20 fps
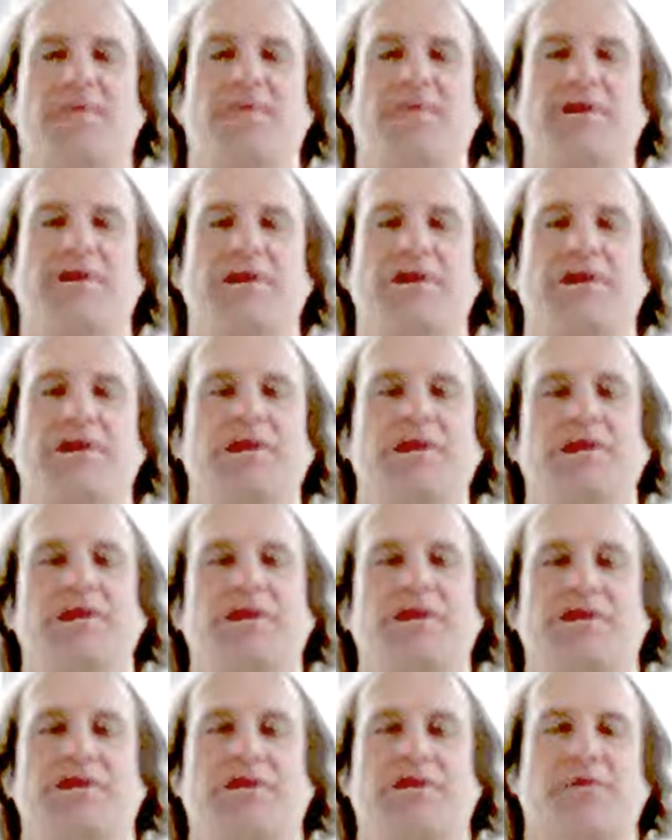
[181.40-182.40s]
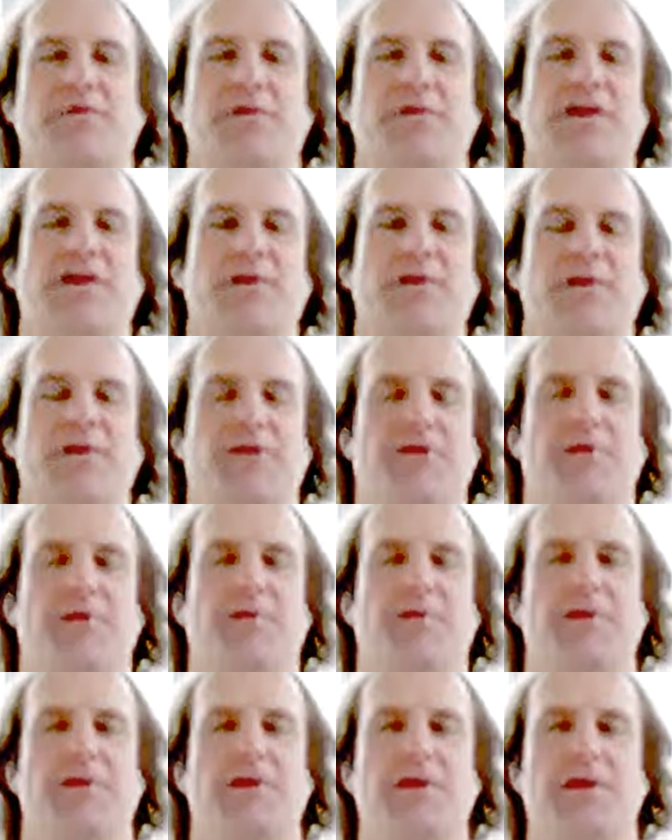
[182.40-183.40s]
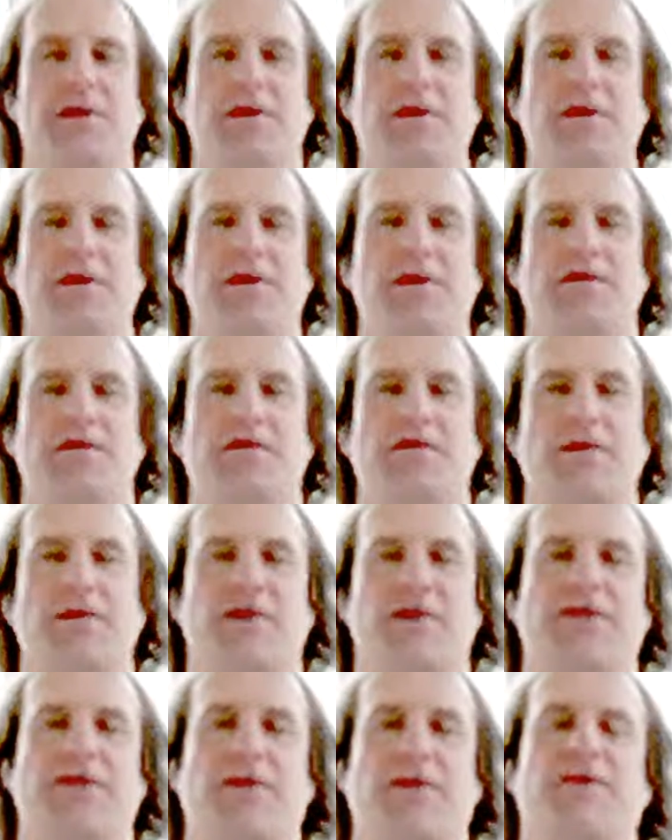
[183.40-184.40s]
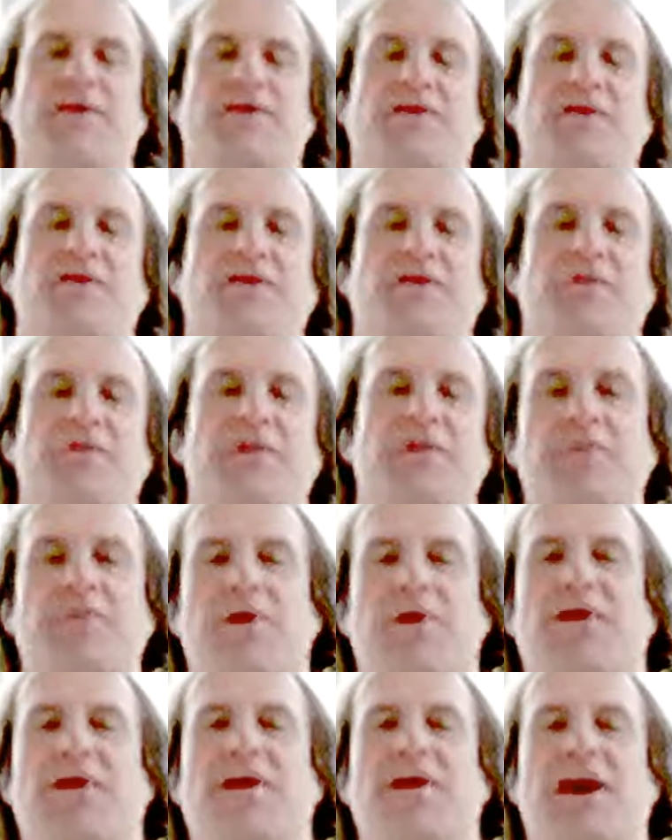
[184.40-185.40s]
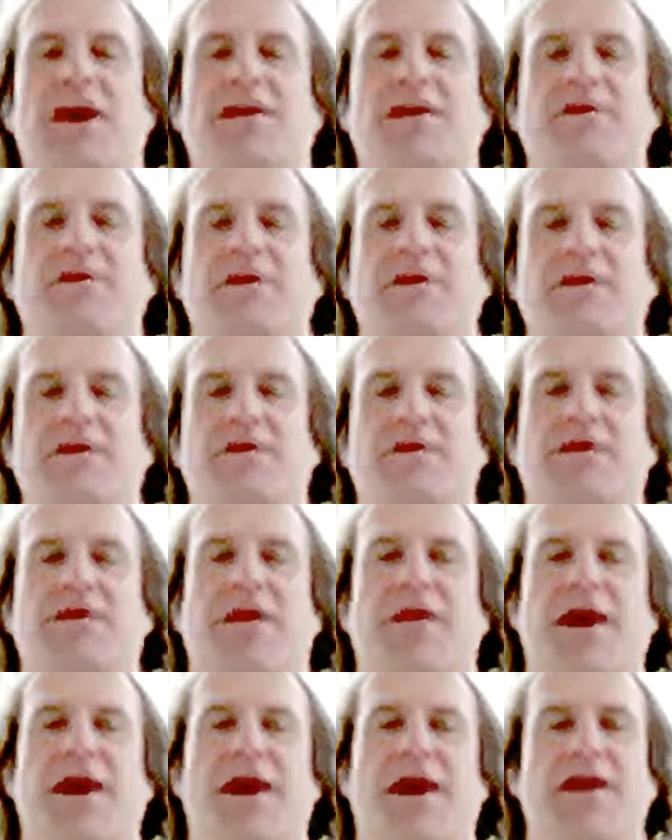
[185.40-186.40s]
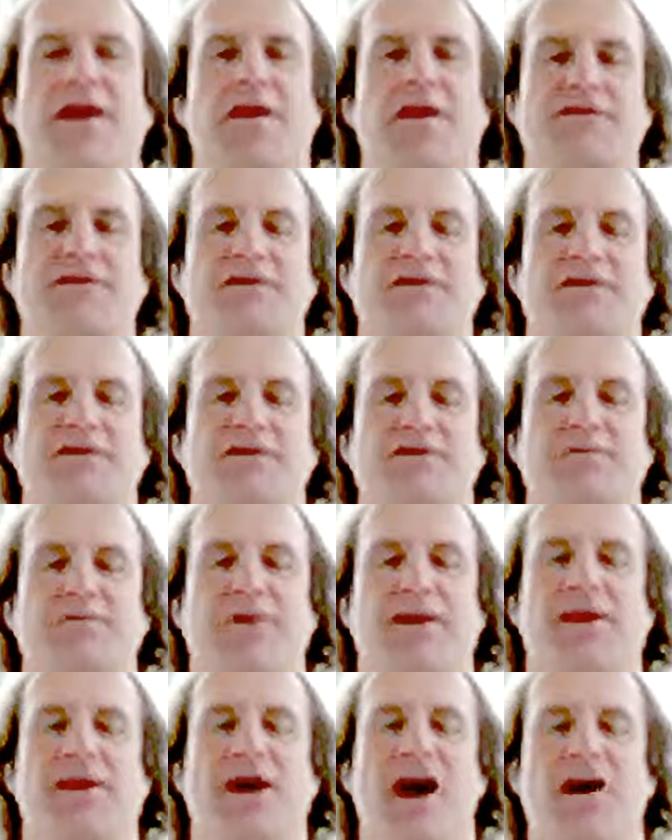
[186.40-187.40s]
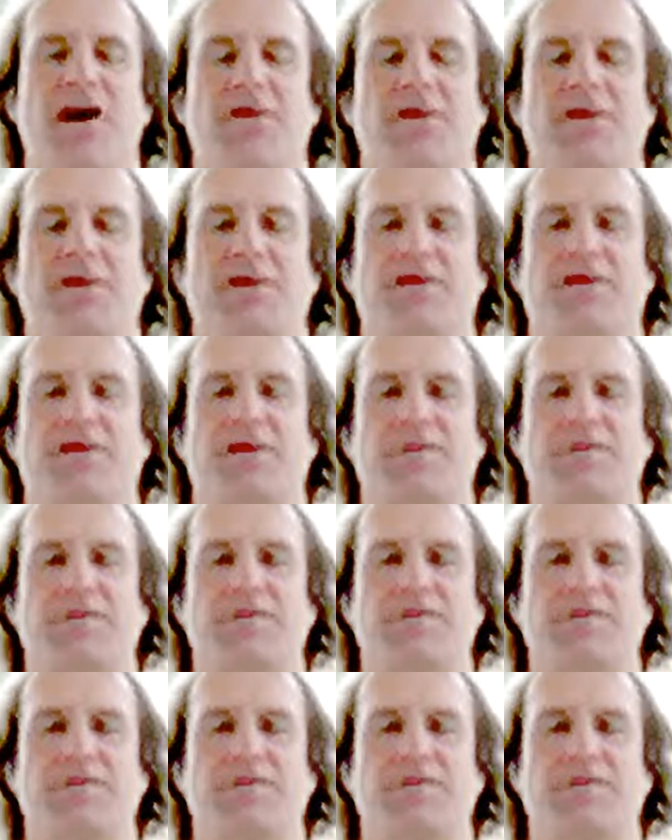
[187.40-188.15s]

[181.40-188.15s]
them, still working with them. So there's others who can be a better guide for you on that. There's many authors